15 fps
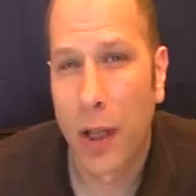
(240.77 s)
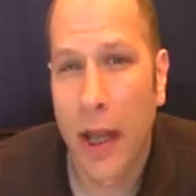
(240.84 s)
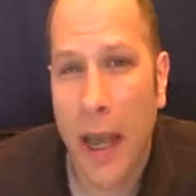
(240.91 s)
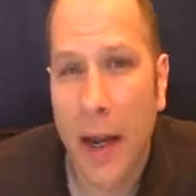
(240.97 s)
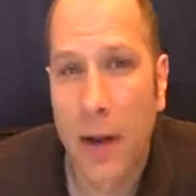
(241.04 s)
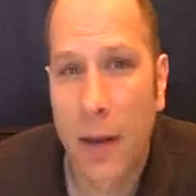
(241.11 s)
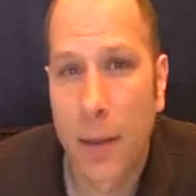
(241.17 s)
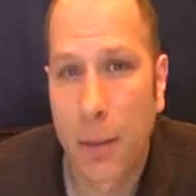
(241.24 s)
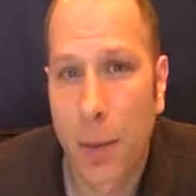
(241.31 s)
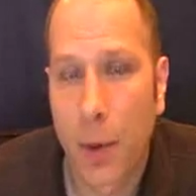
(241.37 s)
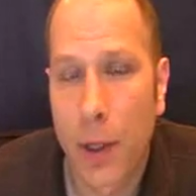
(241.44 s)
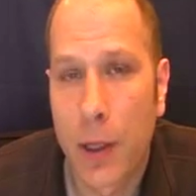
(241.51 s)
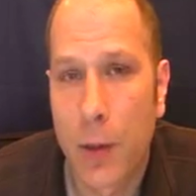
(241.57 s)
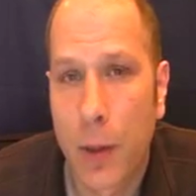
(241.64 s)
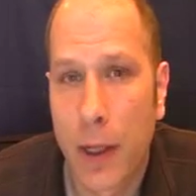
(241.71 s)
it out of them
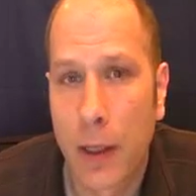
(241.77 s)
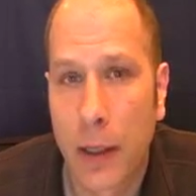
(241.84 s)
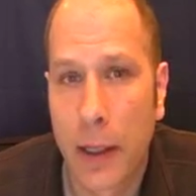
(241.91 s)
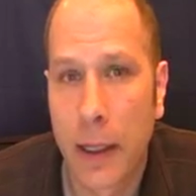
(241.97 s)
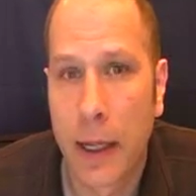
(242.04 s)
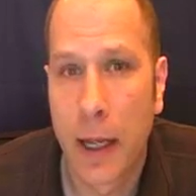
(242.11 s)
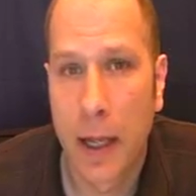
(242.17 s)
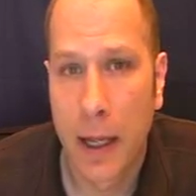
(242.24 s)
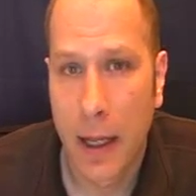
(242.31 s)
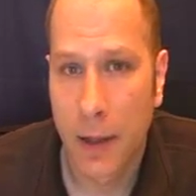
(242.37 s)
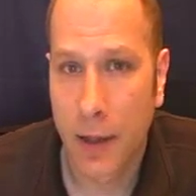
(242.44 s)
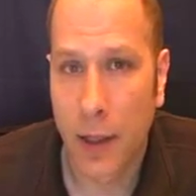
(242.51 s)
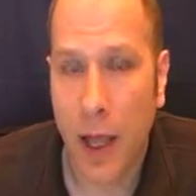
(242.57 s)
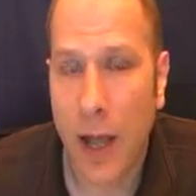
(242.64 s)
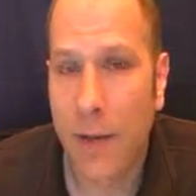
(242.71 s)
pretty quickly.
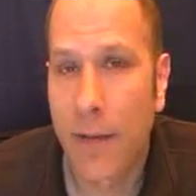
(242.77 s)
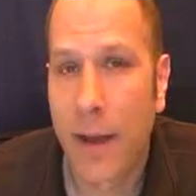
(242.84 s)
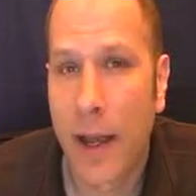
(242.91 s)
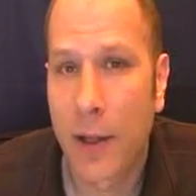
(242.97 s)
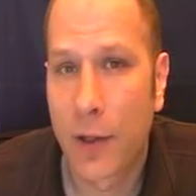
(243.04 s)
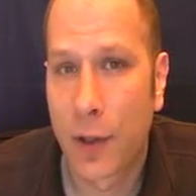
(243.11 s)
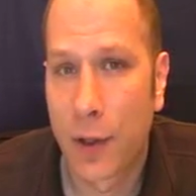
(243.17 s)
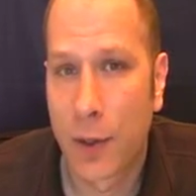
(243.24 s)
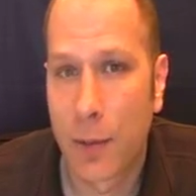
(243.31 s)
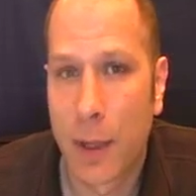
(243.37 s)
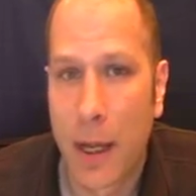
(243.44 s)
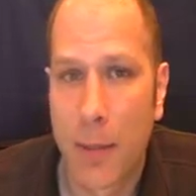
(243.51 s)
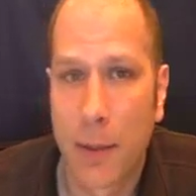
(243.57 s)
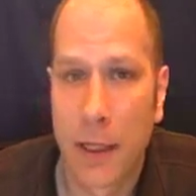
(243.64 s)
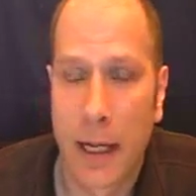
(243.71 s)
It's a lot faster
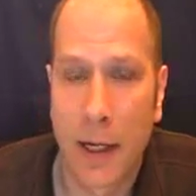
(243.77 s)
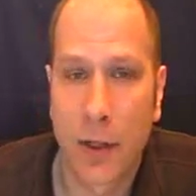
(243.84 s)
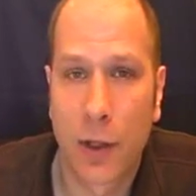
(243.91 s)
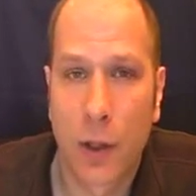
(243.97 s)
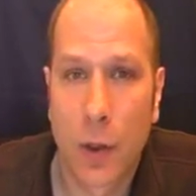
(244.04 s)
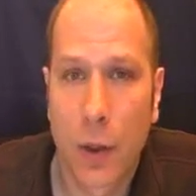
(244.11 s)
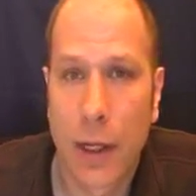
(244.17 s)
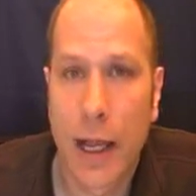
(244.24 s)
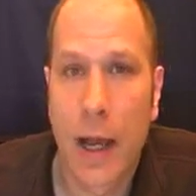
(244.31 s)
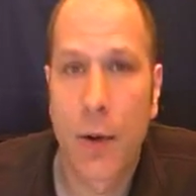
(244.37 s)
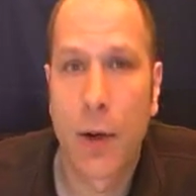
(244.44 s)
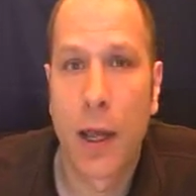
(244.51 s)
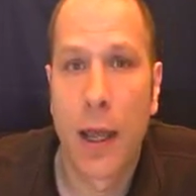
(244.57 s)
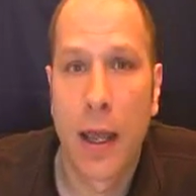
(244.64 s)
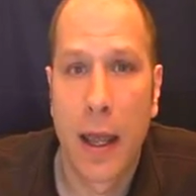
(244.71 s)
sometimes than actually going
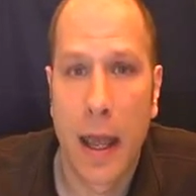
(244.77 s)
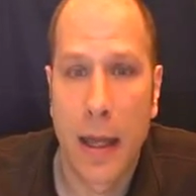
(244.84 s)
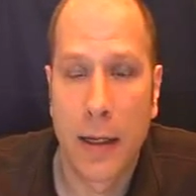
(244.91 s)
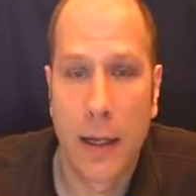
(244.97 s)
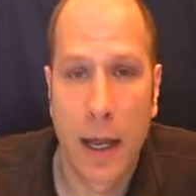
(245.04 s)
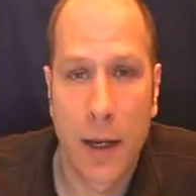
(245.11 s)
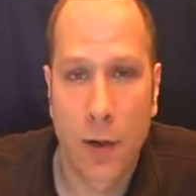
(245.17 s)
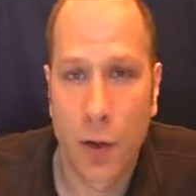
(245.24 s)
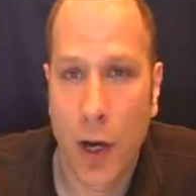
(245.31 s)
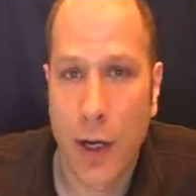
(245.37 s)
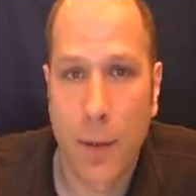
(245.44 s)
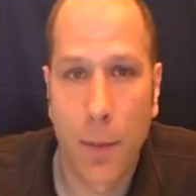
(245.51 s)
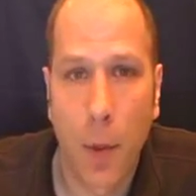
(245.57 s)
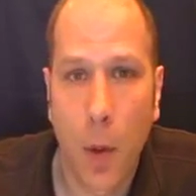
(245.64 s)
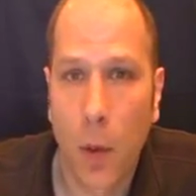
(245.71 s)
out and
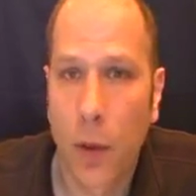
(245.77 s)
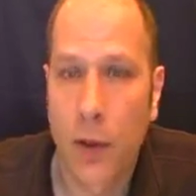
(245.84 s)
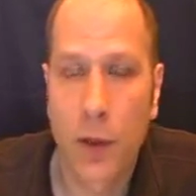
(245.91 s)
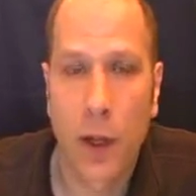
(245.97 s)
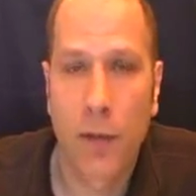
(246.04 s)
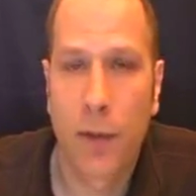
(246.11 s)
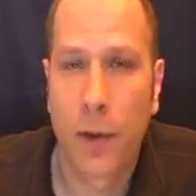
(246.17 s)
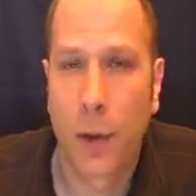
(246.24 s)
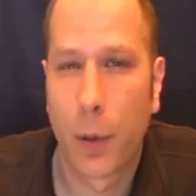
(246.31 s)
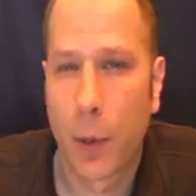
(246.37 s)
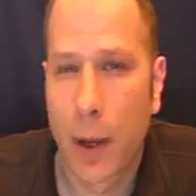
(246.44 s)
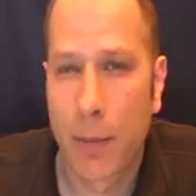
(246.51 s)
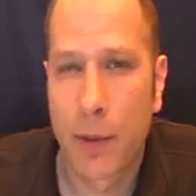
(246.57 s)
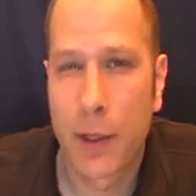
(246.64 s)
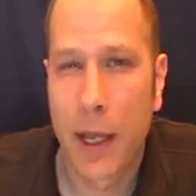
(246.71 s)
trying to pull this off of their
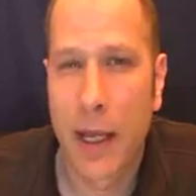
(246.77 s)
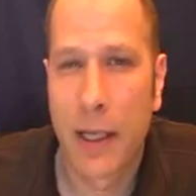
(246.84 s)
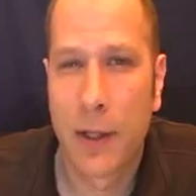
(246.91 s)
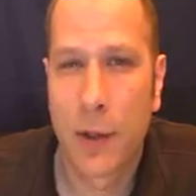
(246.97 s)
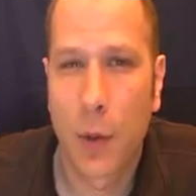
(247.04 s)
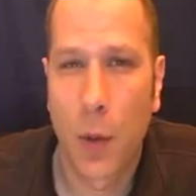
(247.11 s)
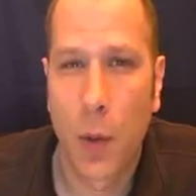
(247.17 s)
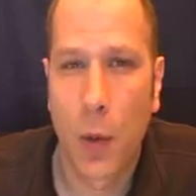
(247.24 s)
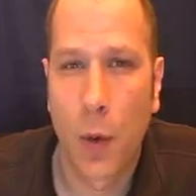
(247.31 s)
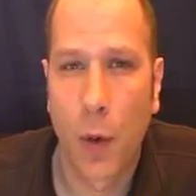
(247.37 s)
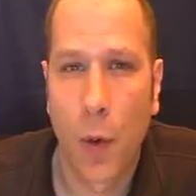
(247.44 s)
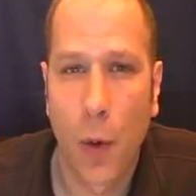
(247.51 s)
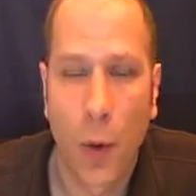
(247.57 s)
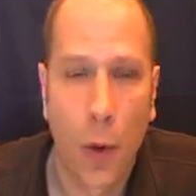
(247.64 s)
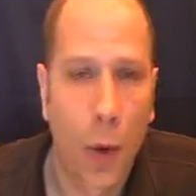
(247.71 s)
websites
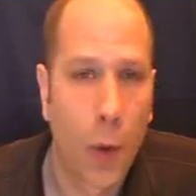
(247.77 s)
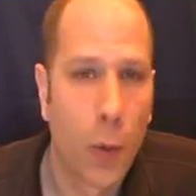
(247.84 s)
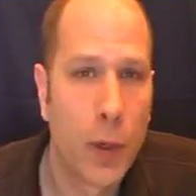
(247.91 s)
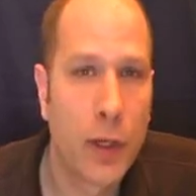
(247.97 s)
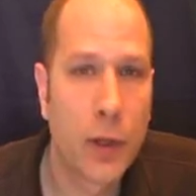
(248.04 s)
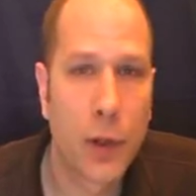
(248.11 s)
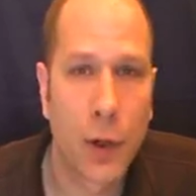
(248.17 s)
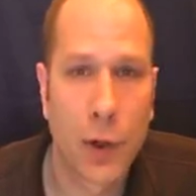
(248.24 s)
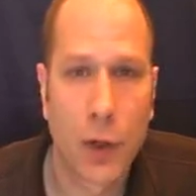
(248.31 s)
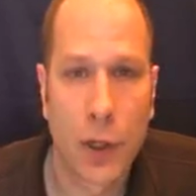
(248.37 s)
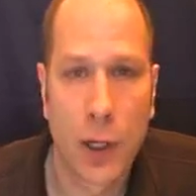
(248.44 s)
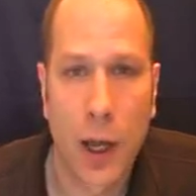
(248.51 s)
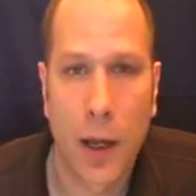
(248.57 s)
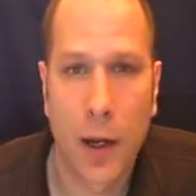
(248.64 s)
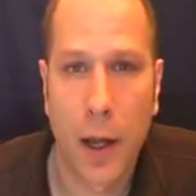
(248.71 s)
or research
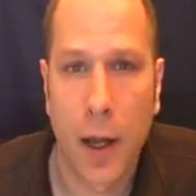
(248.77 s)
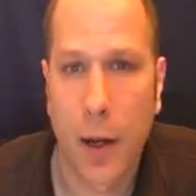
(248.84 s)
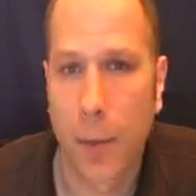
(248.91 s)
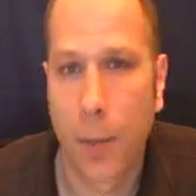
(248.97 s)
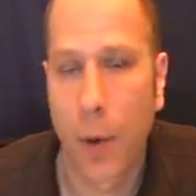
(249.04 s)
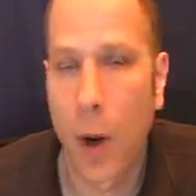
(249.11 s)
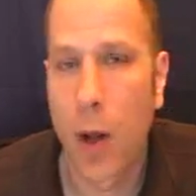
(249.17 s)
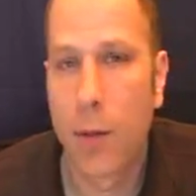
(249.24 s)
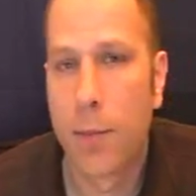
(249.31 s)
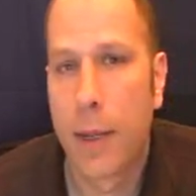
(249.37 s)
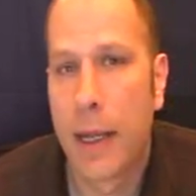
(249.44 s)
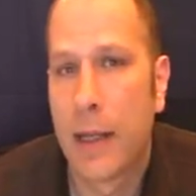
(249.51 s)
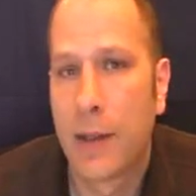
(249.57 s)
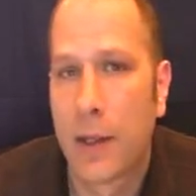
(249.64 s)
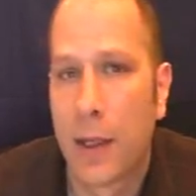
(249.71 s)
it on a broad
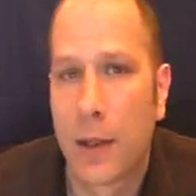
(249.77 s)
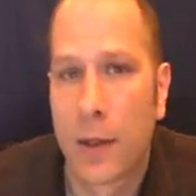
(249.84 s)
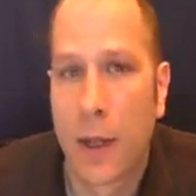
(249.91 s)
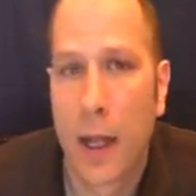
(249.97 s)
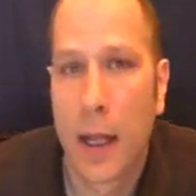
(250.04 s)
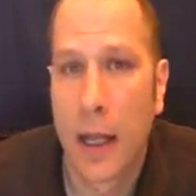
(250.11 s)
basis.